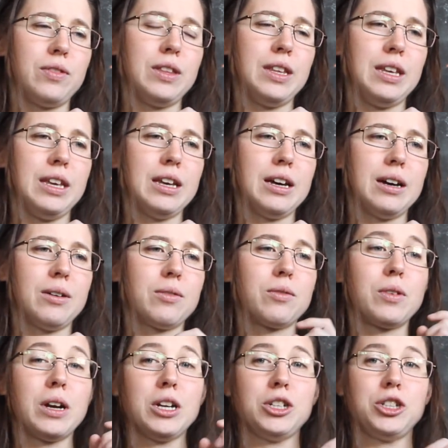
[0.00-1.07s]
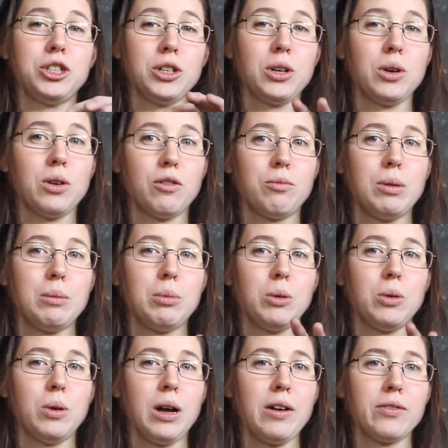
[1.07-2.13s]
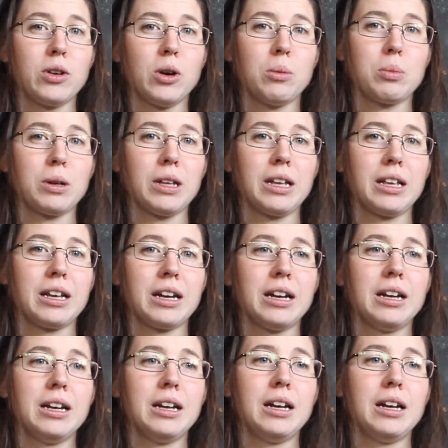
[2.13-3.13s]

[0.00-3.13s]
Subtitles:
the ratio of people who have coprolalia